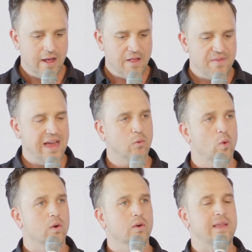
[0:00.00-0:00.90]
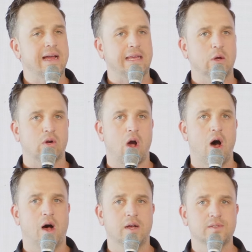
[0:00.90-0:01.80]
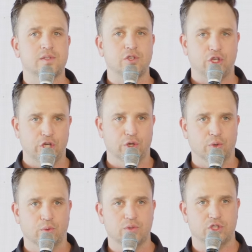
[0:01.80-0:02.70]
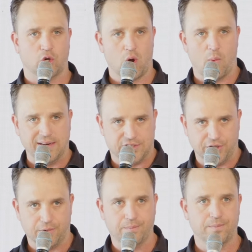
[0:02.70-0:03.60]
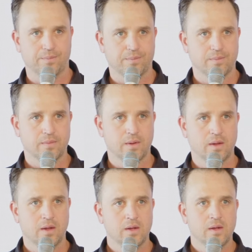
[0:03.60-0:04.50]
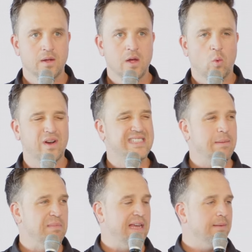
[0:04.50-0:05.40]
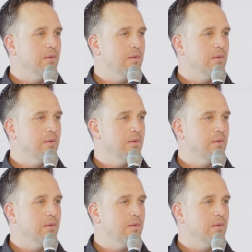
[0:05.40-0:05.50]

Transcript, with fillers: that that He'll cause you to grow into. What does that mean?